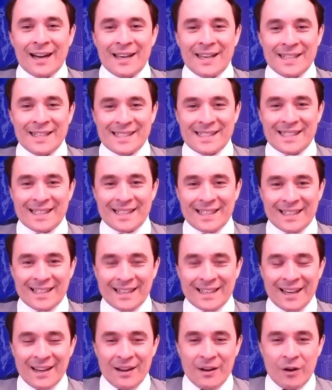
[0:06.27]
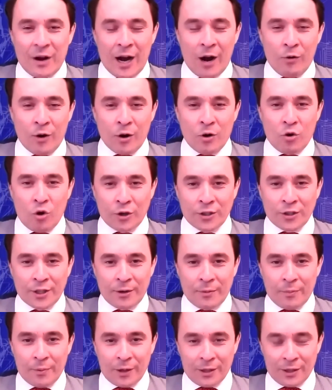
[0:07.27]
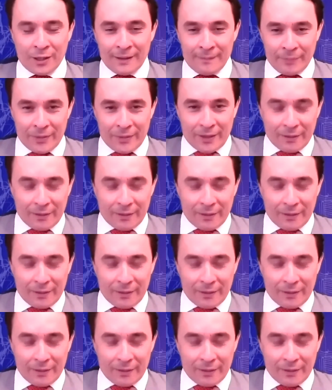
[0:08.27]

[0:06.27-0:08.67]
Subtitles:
is our honorable